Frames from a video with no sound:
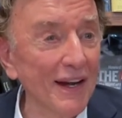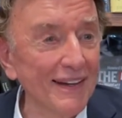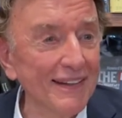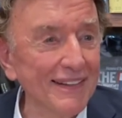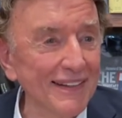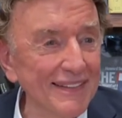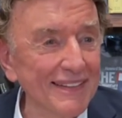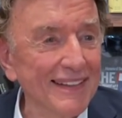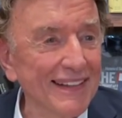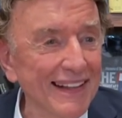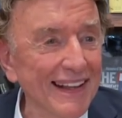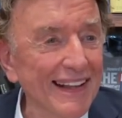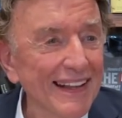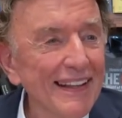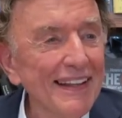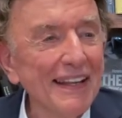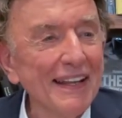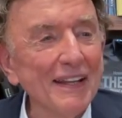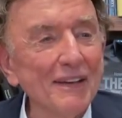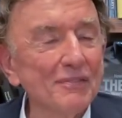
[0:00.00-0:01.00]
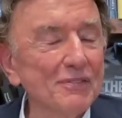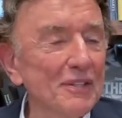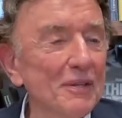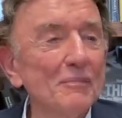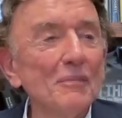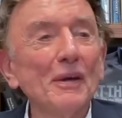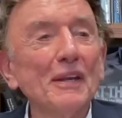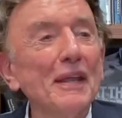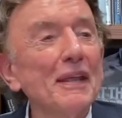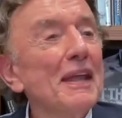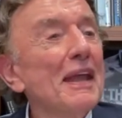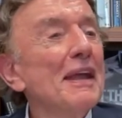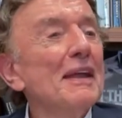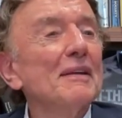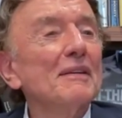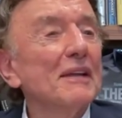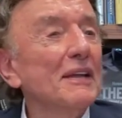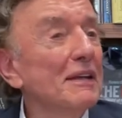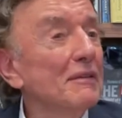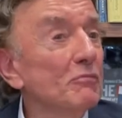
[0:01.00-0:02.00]
if somebody
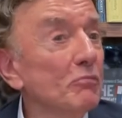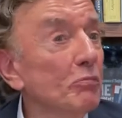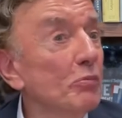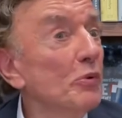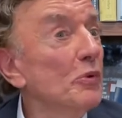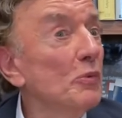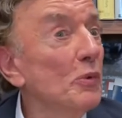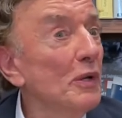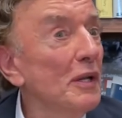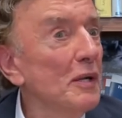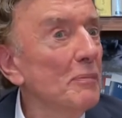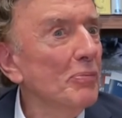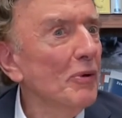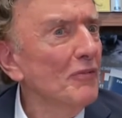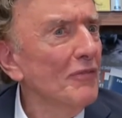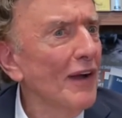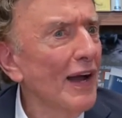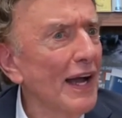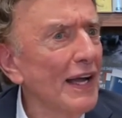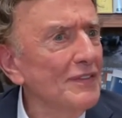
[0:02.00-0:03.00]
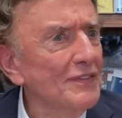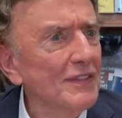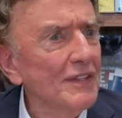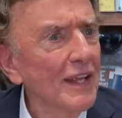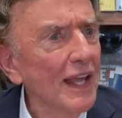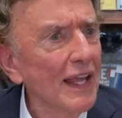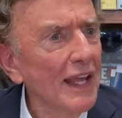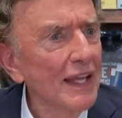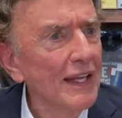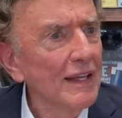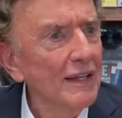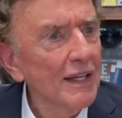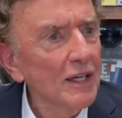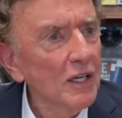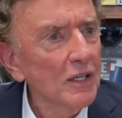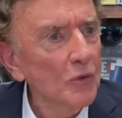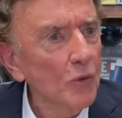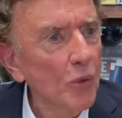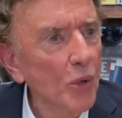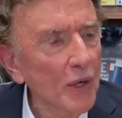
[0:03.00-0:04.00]
really provides a
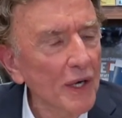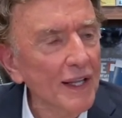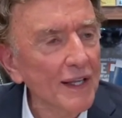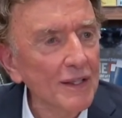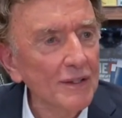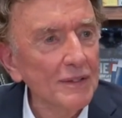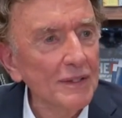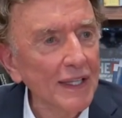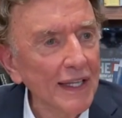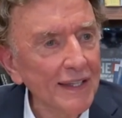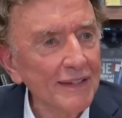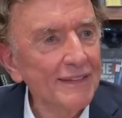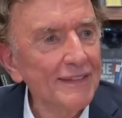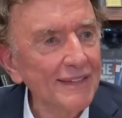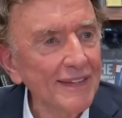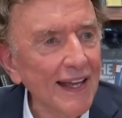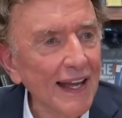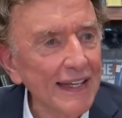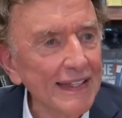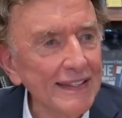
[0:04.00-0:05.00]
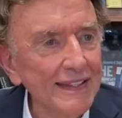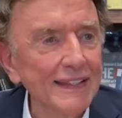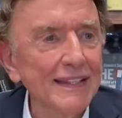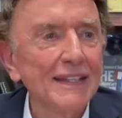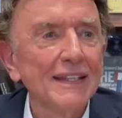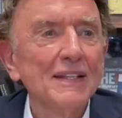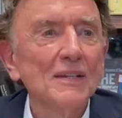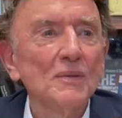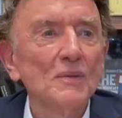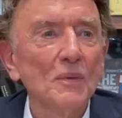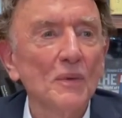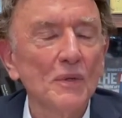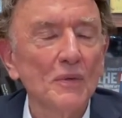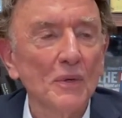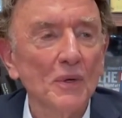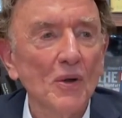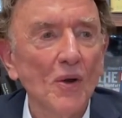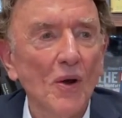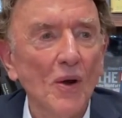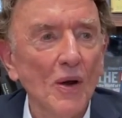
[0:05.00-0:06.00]
critical insight, with
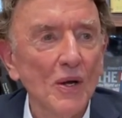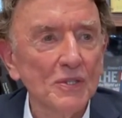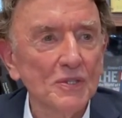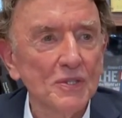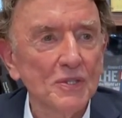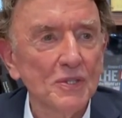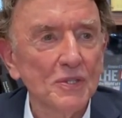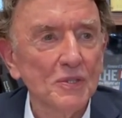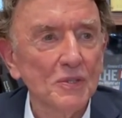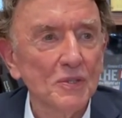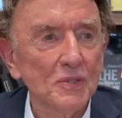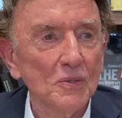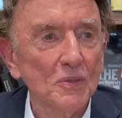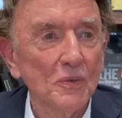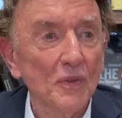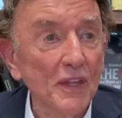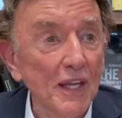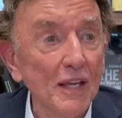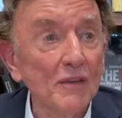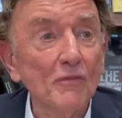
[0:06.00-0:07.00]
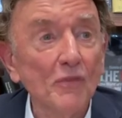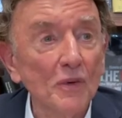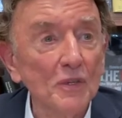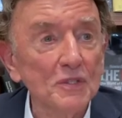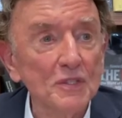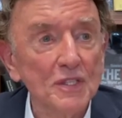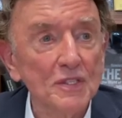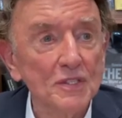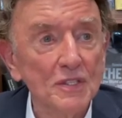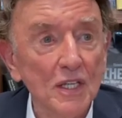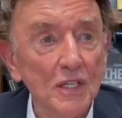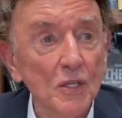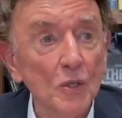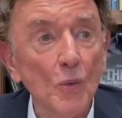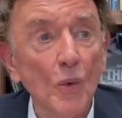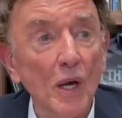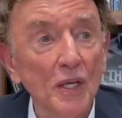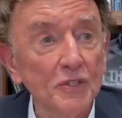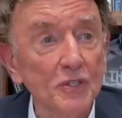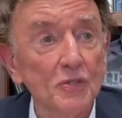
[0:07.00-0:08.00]
regard to the inferences that you
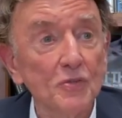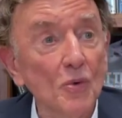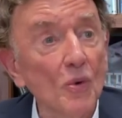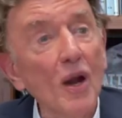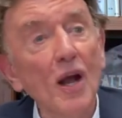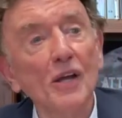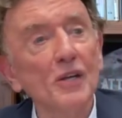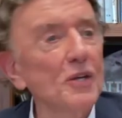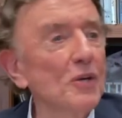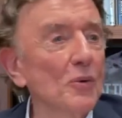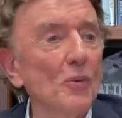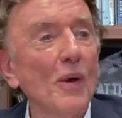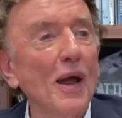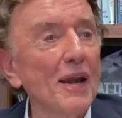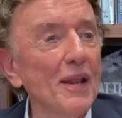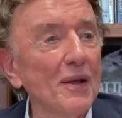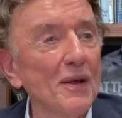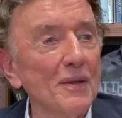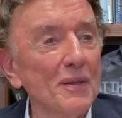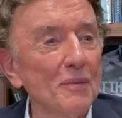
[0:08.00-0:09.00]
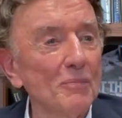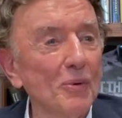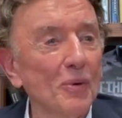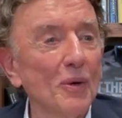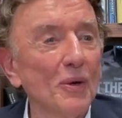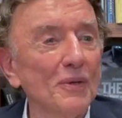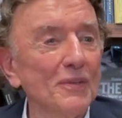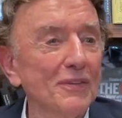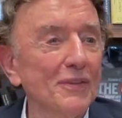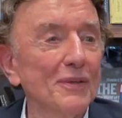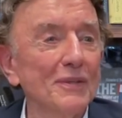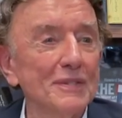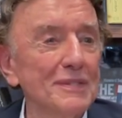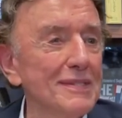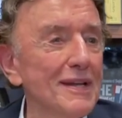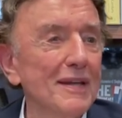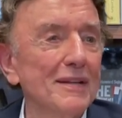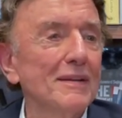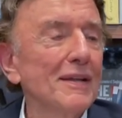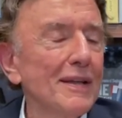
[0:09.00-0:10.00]
want to draw, you're writing on the board. So it's
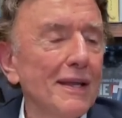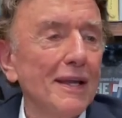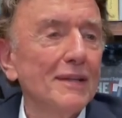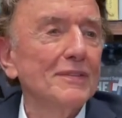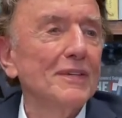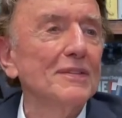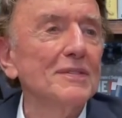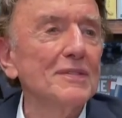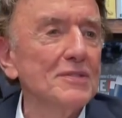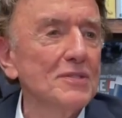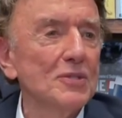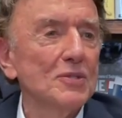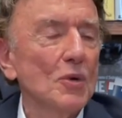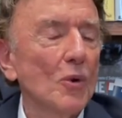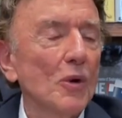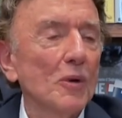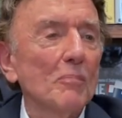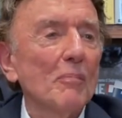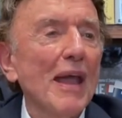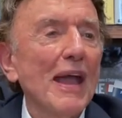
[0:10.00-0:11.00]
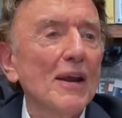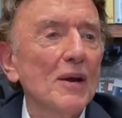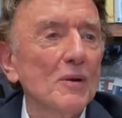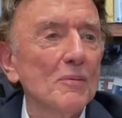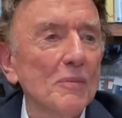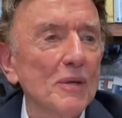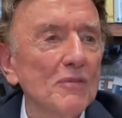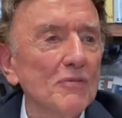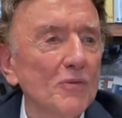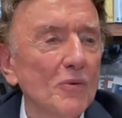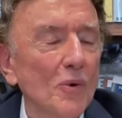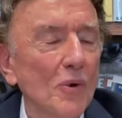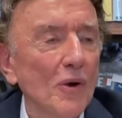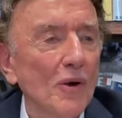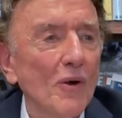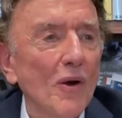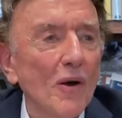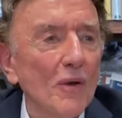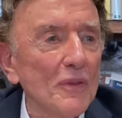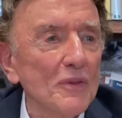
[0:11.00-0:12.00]
not it's a short matter before
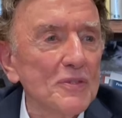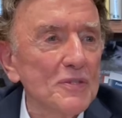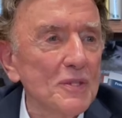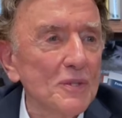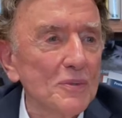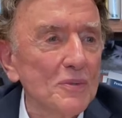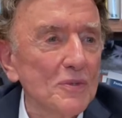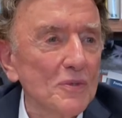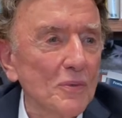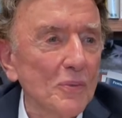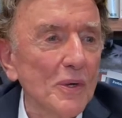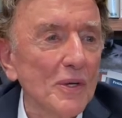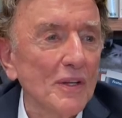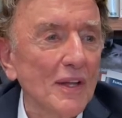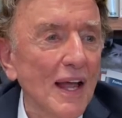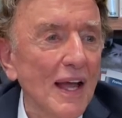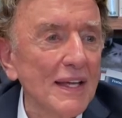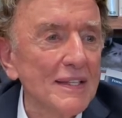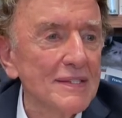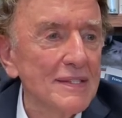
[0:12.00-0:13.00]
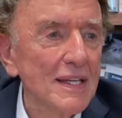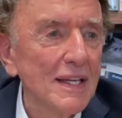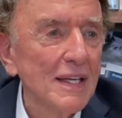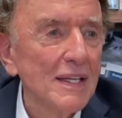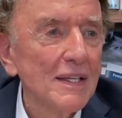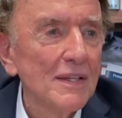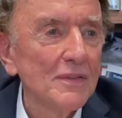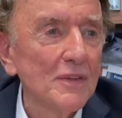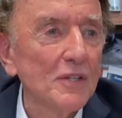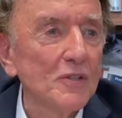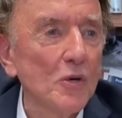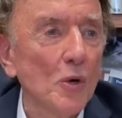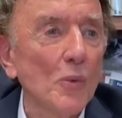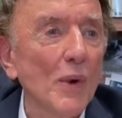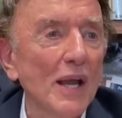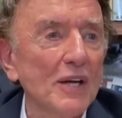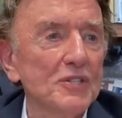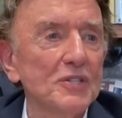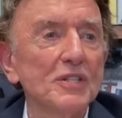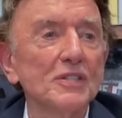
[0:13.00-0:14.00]
all the students realize the
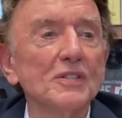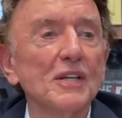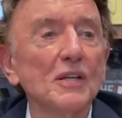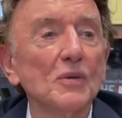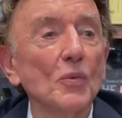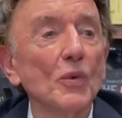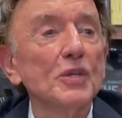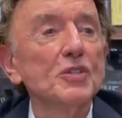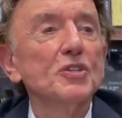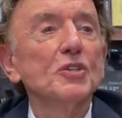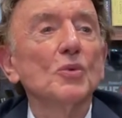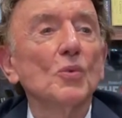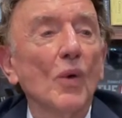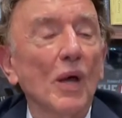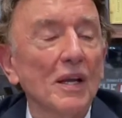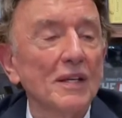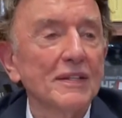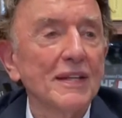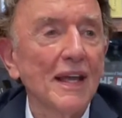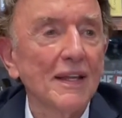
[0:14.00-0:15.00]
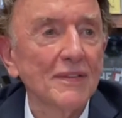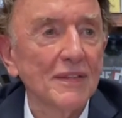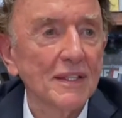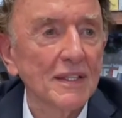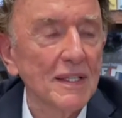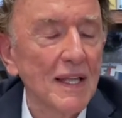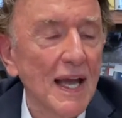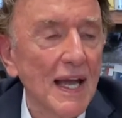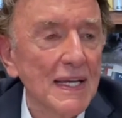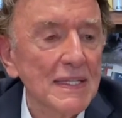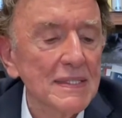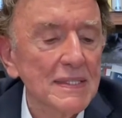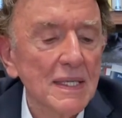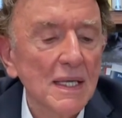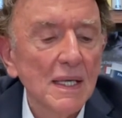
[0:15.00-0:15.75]
direction in which you want to take the class.